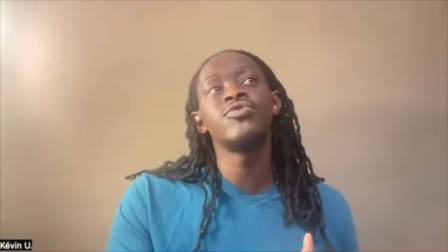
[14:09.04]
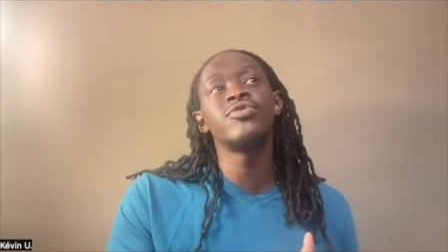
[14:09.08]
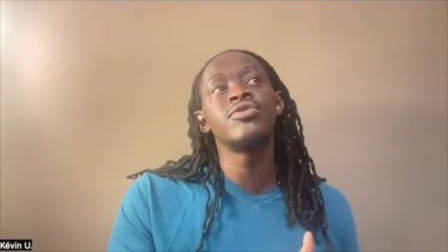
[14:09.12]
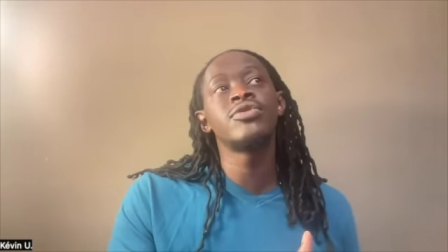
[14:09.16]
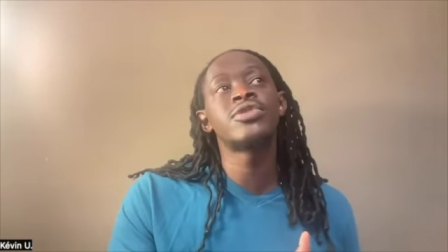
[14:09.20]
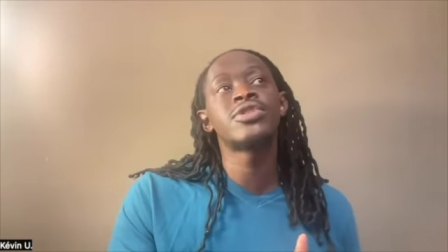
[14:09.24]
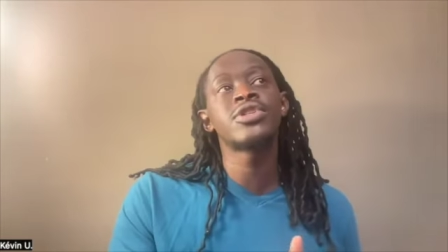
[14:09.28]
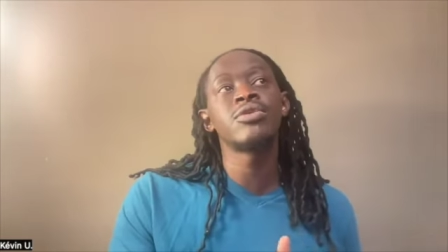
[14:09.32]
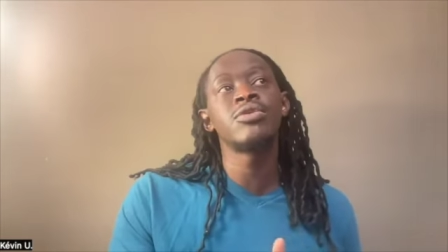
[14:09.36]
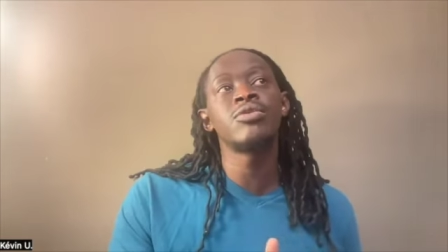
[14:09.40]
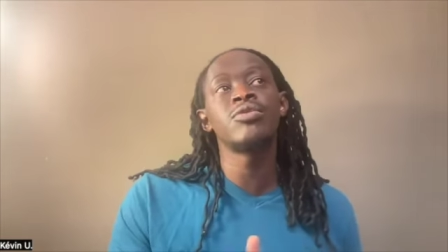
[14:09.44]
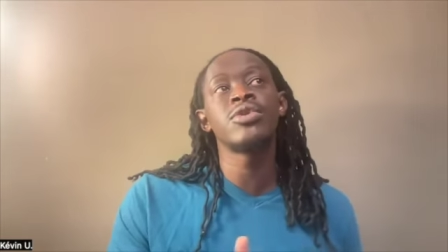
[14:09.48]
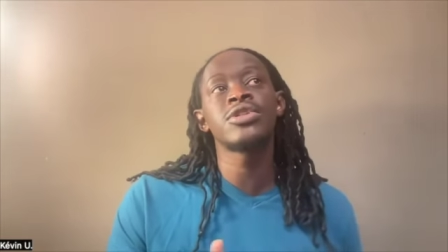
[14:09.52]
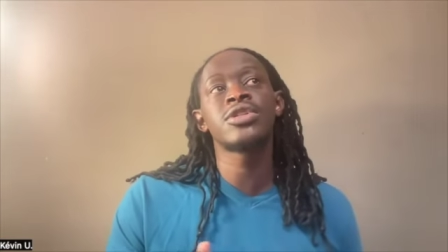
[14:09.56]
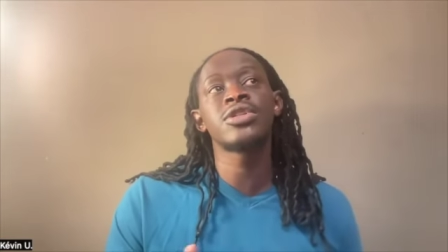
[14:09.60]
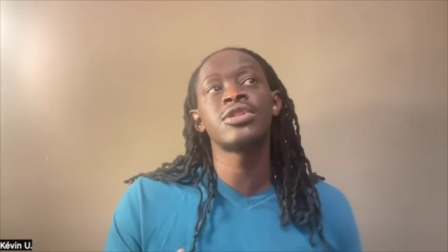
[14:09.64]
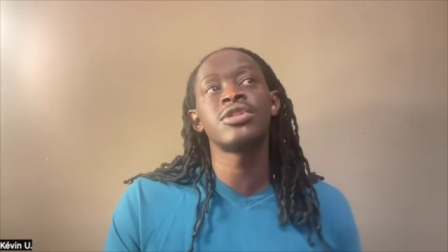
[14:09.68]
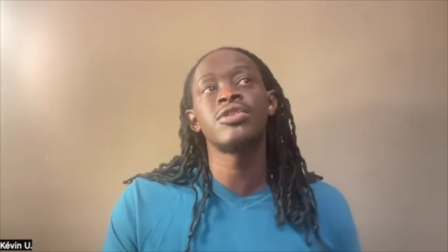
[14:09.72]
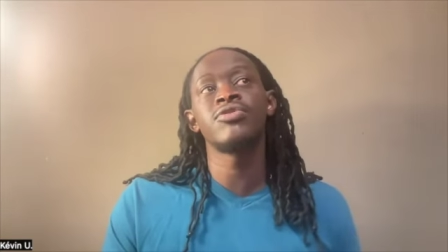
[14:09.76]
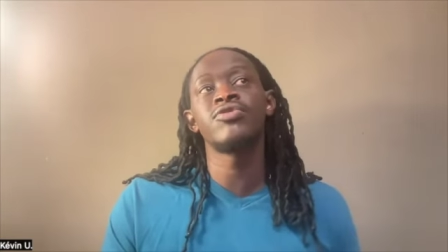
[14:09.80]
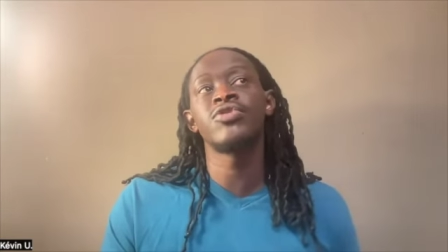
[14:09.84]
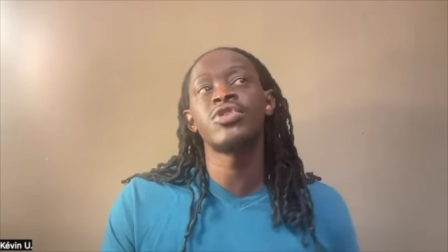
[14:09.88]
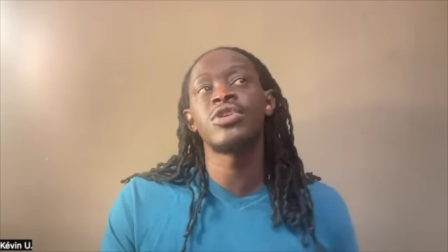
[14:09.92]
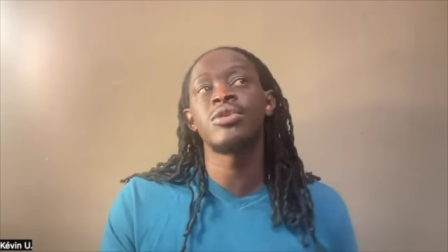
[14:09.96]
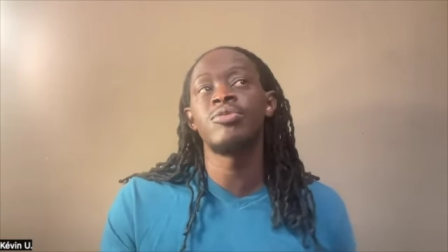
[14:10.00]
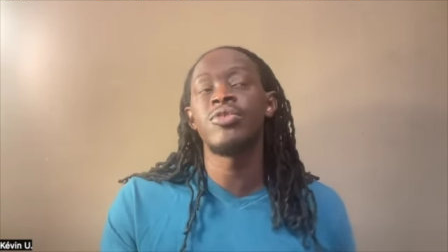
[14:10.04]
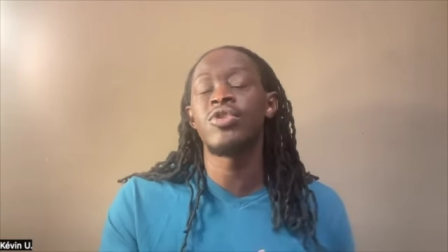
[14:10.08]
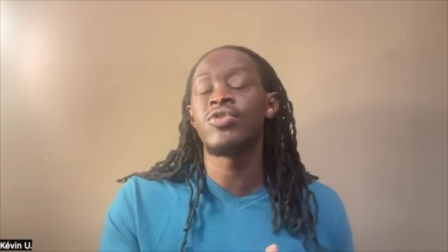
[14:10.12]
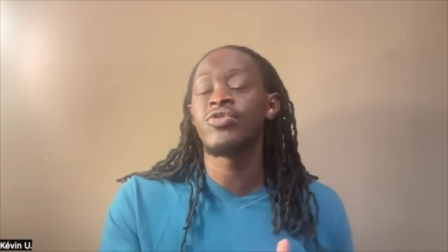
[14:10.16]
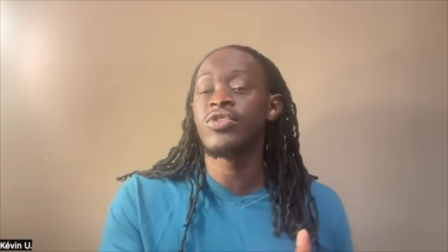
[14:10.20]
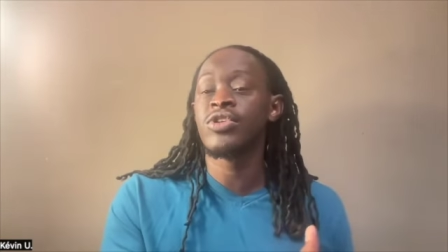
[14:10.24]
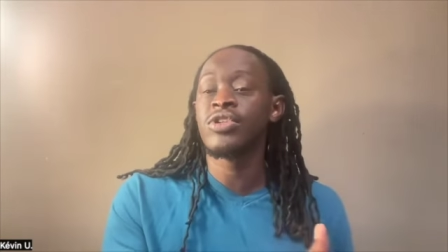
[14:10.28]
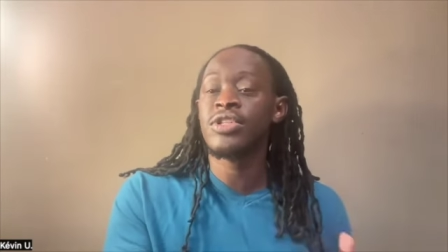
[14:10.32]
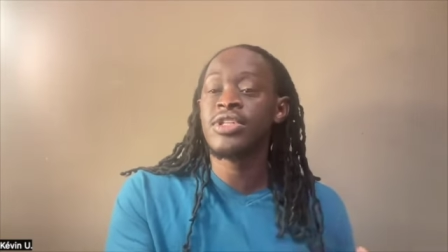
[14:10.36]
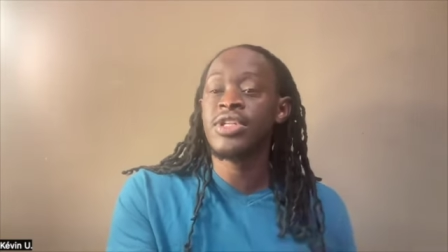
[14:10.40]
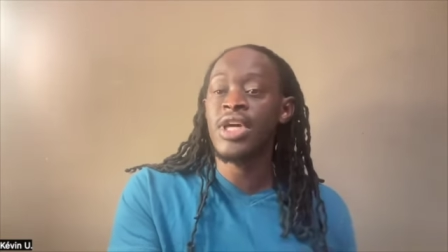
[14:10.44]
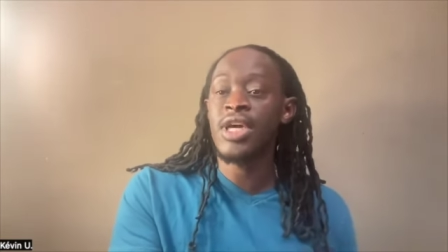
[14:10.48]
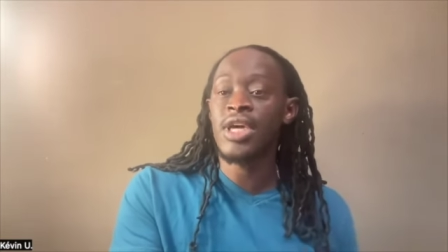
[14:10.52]
Someone wants to know if you can move your
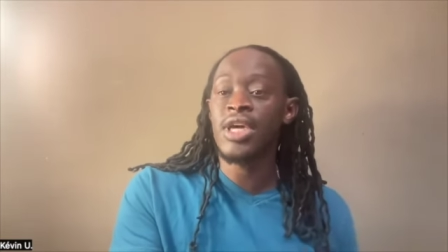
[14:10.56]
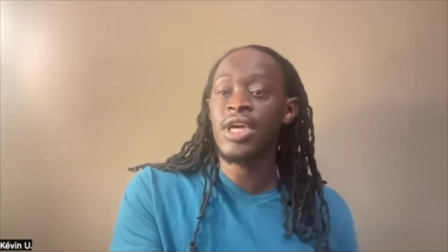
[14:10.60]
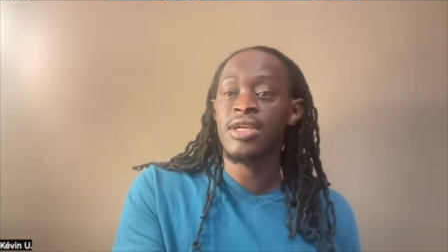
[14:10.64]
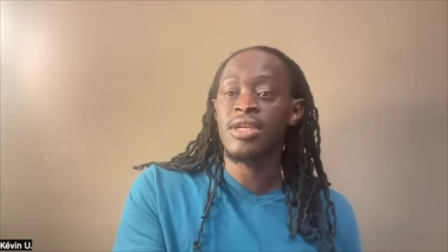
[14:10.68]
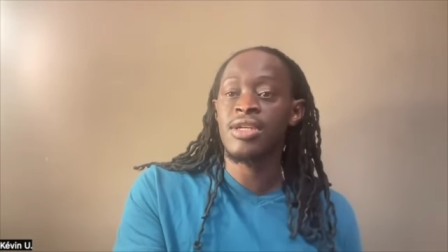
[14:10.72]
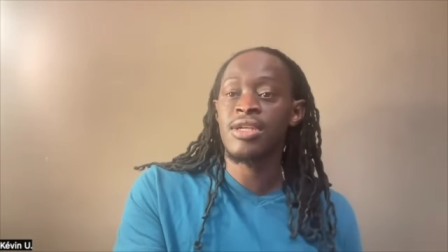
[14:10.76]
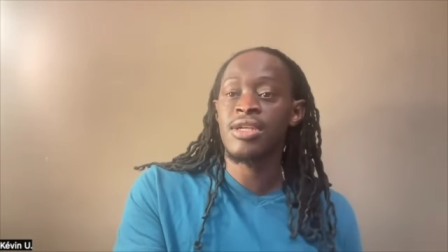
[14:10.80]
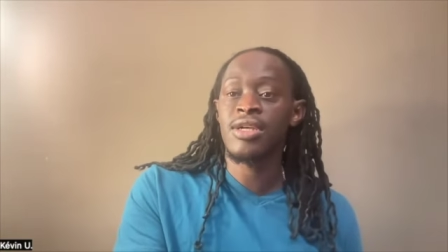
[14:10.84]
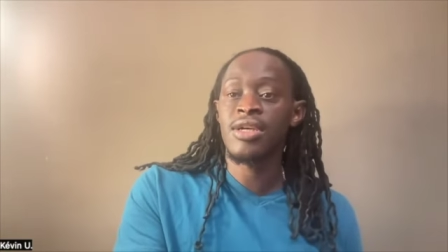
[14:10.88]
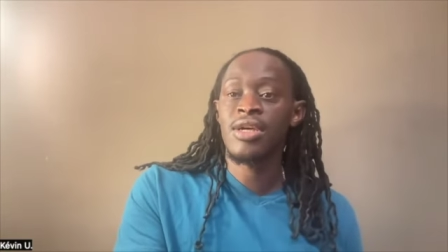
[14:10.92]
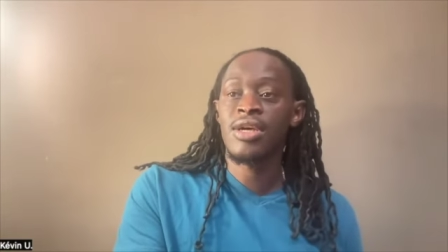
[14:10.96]
date.